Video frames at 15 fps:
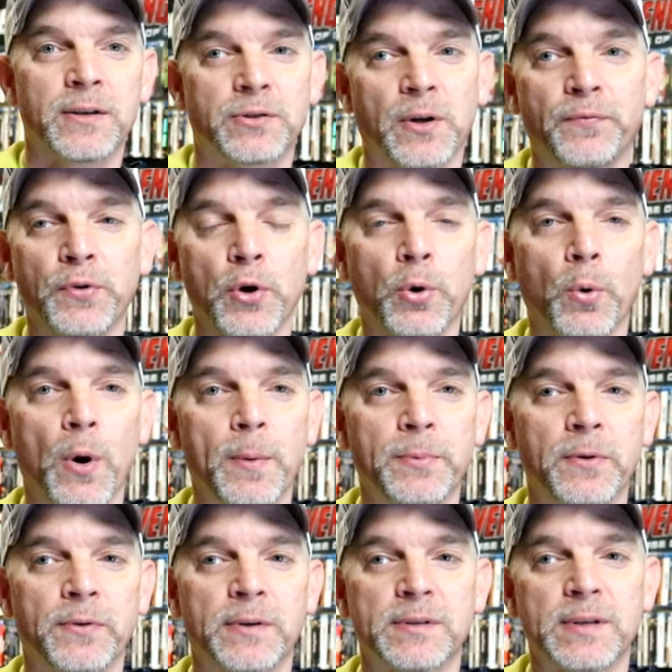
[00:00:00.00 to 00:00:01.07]
So if you grew up
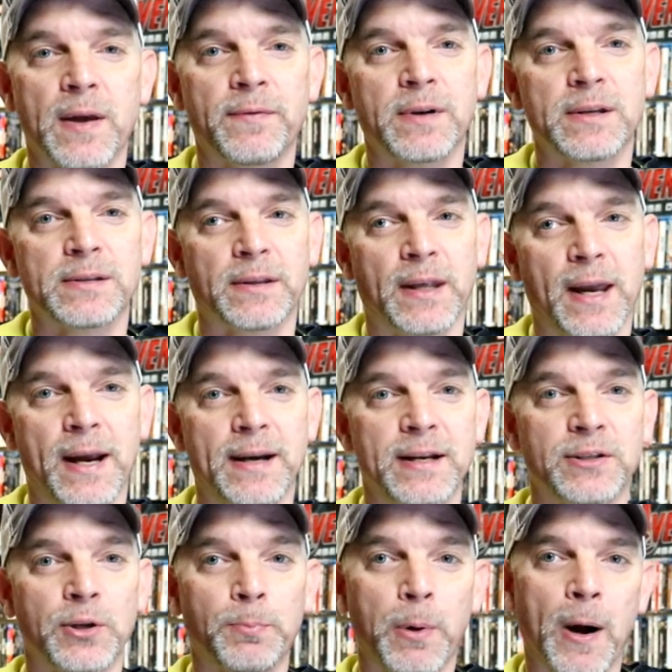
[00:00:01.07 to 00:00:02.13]
during the seventies and the
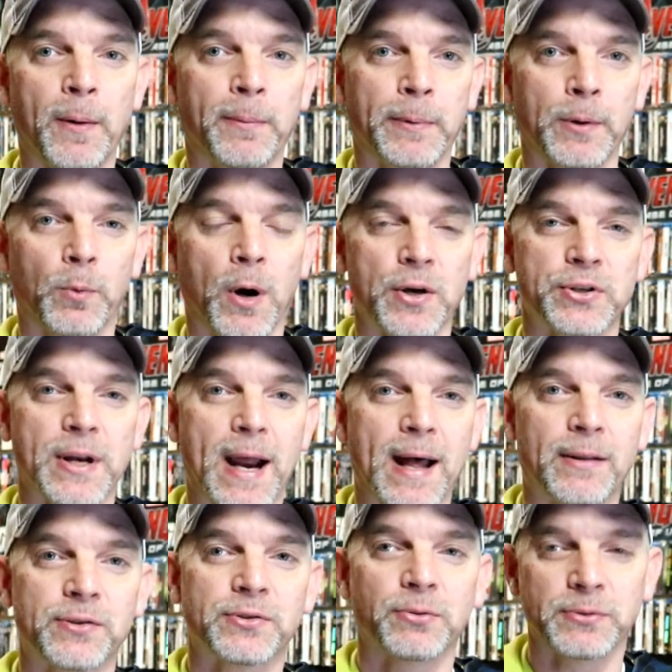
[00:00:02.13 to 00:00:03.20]
eighties, you probably watched
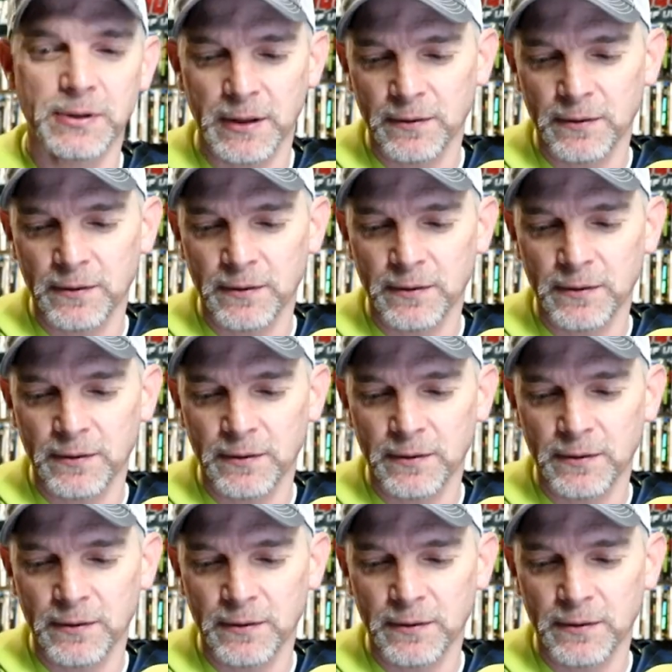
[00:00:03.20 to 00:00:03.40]
Alice on